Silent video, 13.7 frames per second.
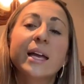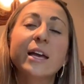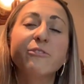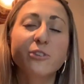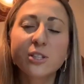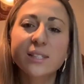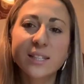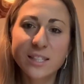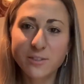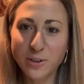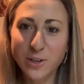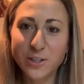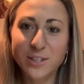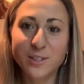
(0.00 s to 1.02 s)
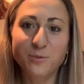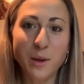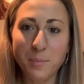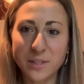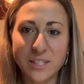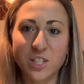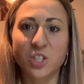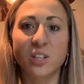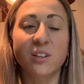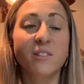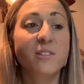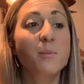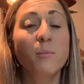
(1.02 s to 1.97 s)
First things first,
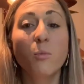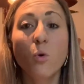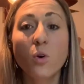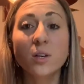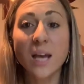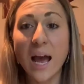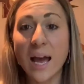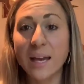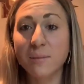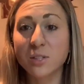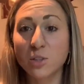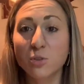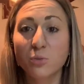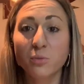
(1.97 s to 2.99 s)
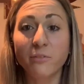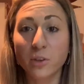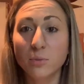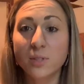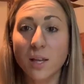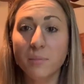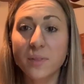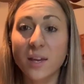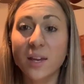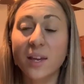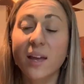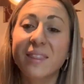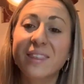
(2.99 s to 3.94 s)
repetition. The more times you review
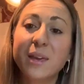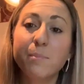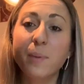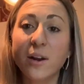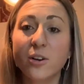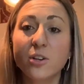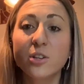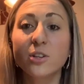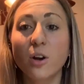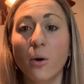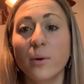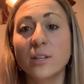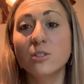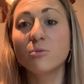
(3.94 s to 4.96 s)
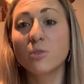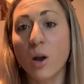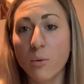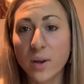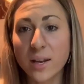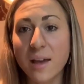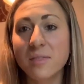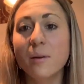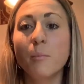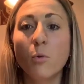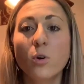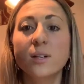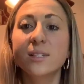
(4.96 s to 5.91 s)
something, the better you're going to know it and the
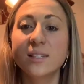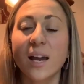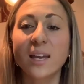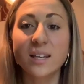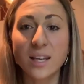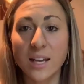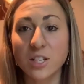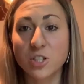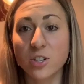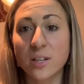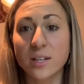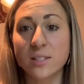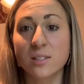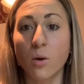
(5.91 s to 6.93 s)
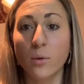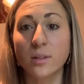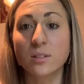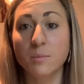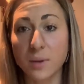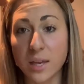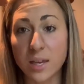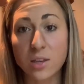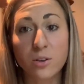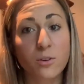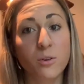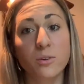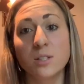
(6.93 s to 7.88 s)
more second nature it is going to be.
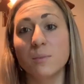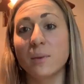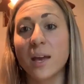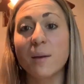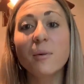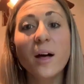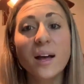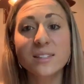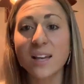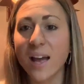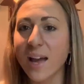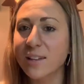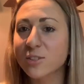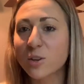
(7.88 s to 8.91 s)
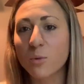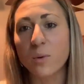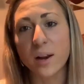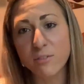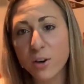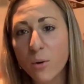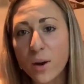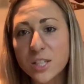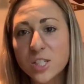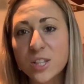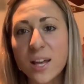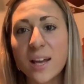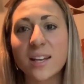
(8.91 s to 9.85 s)
You're going to be able to answer whatever
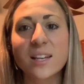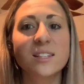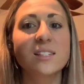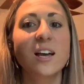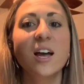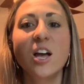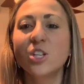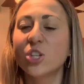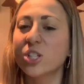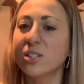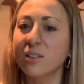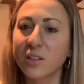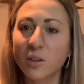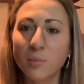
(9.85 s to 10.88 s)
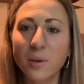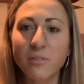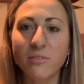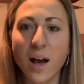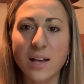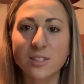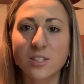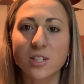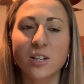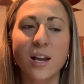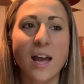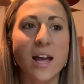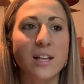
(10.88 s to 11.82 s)
question that is just a little bit
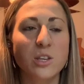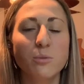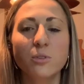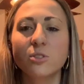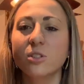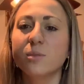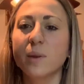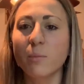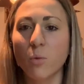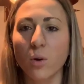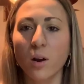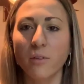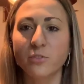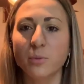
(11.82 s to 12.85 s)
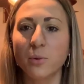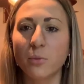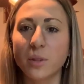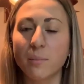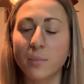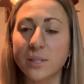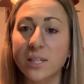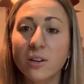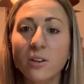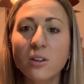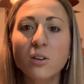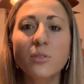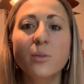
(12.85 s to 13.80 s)
faster, and you will just be more comfortable with the
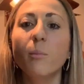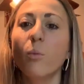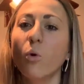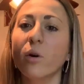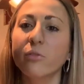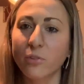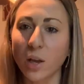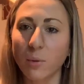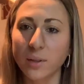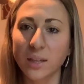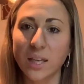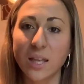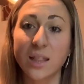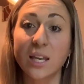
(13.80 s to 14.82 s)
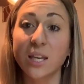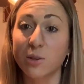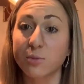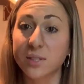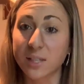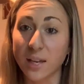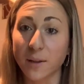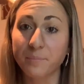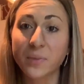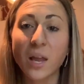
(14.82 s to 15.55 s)
material the more frequently that you see it.